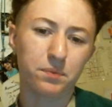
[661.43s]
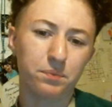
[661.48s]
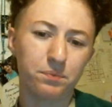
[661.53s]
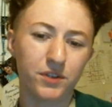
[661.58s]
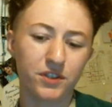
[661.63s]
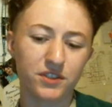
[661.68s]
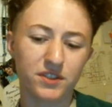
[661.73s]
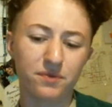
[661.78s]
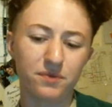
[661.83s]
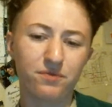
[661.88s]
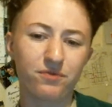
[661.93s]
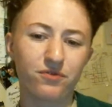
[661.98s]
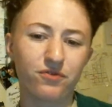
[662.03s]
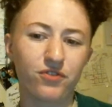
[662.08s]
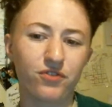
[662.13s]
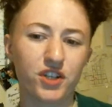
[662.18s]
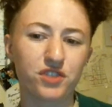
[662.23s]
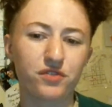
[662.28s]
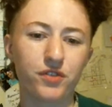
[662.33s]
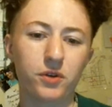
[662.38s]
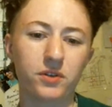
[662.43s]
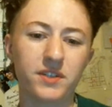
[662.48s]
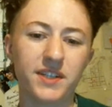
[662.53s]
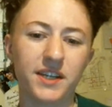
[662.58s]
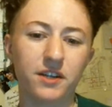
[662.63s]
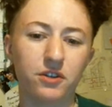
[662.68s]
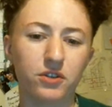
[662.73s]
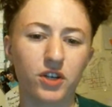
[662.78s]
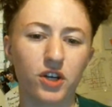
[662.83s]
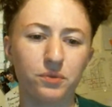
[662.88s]
there's a French
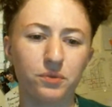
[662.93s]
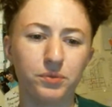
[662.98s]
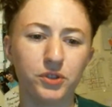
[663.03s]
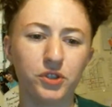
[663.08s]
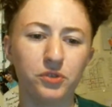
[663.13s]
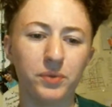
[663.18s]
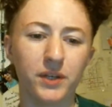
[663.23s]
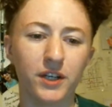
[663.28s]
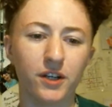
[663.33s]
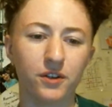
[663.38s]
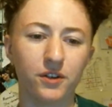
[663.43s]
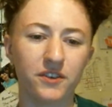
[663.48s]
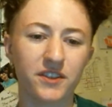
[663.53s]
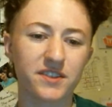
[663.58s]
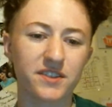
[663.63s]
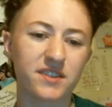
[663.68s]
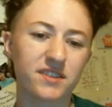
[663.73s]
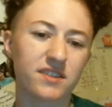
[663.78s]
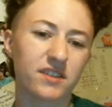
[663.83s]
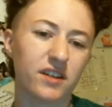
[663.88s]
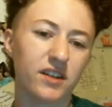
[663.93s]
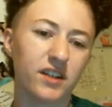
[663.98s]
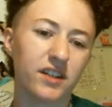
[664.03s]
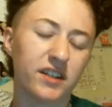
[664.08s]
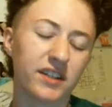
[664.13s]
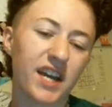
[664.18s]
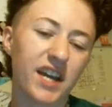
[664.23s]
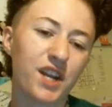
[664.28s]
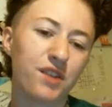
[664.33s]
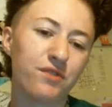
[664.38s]
folktale called Bluebeard that's
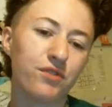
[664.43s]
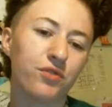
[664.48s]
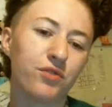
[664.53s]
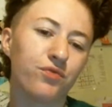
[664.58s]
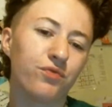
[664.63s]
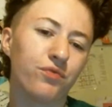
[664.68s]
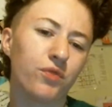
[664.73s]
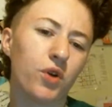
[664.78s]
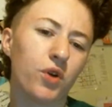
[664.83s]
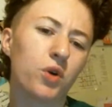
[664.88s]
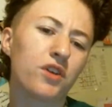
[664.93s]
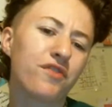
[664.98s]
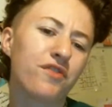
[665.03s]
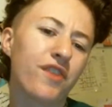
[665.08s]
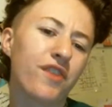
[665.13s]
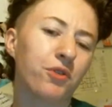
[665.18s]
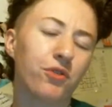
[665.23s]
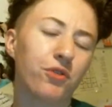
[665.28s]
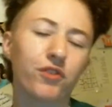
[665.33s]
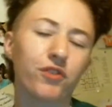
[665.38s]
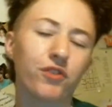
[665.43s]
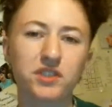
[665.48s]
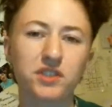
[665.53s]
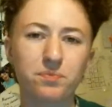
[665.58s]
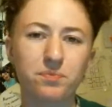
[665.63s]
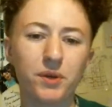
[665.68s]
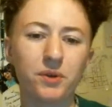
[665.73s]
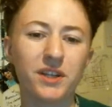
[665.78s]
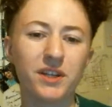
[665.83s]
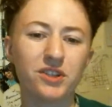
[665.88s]
kind of a horrifying
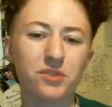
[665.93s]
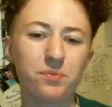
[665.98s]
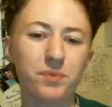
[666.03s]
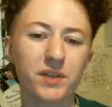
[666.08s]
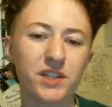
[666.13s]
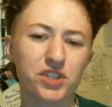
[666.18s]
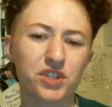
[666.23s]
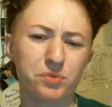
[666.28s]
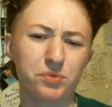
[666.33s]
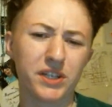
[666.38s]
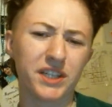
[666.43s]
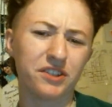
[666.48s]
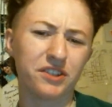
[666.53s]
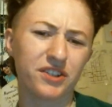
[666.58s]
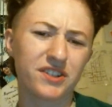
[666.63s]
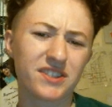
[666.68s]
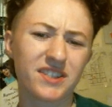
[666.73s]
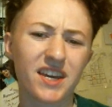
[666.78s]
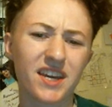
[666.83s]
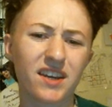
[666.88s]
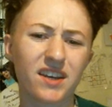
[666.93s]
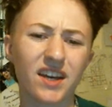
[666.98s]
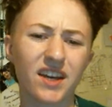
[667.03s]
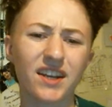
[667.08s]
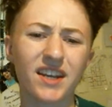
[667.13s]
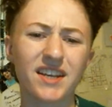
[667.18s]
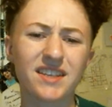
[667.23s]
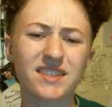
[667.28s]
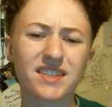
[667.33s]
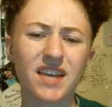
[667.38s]
reverse Beauty and the Beast, where he looks
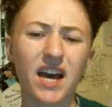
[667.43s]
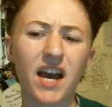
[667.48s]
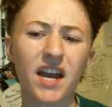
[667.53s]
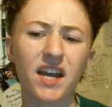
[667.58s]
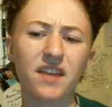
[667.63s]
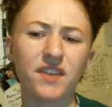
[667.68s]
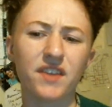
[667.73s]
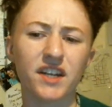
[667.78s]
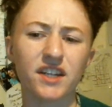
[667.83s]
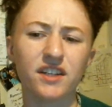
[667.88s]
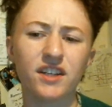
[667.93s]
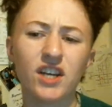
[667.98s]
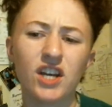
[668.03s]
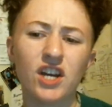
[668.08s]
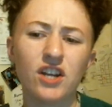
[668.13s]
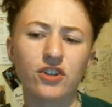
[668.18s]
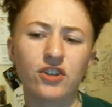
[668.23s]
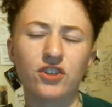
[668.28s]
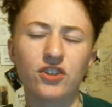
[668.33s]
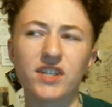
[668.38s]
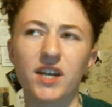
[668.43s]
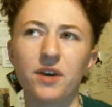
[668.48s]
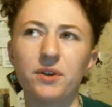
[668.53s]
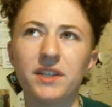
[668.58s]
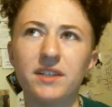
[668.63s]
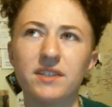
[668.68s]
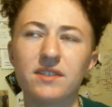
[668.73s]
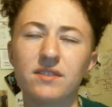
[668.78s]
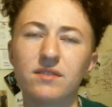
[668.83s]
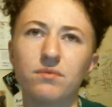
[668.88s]
like a nice guy and then it
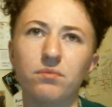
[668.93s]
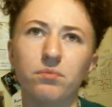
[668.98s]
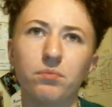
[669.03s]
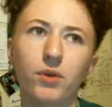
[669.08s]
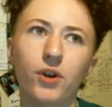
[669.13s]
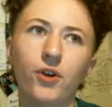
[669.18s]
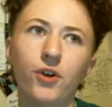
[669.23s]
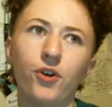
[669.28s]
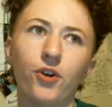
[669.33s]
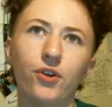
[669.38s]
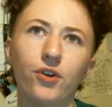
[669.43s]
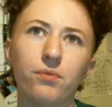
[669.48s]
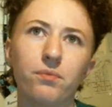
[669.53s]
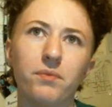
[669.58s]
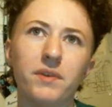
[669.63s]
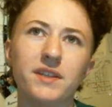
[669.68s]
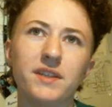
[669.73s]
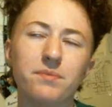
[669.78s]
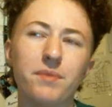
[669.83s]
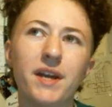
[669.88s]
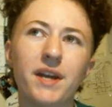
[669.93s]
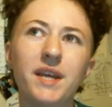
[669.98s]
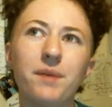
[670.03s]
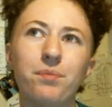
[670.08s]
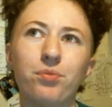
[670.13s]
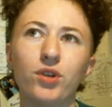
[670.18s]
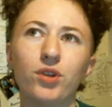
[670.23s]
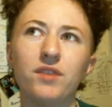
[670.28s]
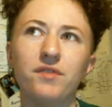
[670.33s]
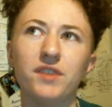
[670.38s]
turns out he's murdered his
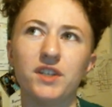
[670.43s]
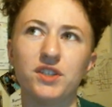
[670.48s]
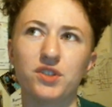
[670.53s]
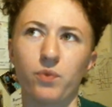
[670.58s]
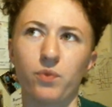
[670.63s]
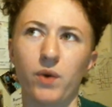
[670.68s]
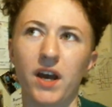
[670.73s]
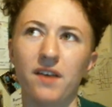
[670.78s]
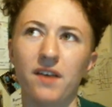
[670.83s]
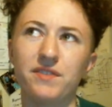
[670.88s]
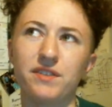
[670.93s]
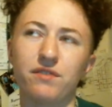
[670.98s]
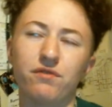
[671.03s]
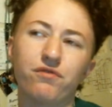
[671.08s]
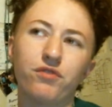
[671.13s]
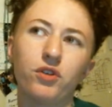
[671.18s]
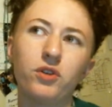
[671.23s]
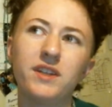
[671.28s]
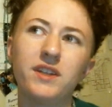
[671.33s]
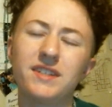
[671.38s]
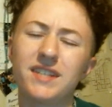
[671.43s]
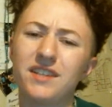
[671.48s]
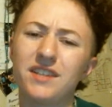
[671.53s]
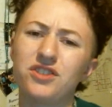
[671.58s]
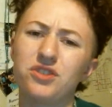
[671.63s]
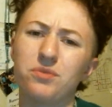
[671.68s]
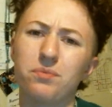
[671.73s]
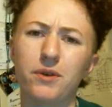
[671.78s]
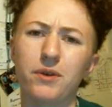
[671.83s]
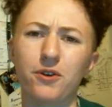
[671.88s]
many previous wives and fully
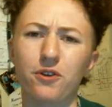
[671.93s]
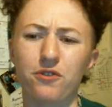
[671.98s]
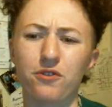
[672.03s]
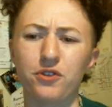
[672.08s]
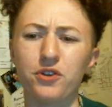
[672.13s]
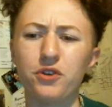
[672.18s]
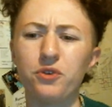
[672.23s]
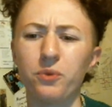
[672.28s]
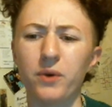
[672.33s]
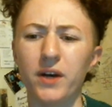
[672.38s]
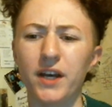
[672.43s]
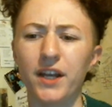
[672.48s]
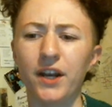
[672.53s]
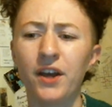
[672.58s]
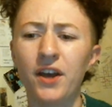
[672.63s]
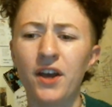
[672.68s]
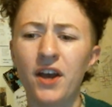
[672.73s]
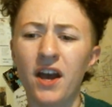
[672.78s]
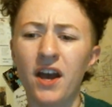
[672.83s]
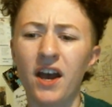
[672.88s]
intends to murder the new one.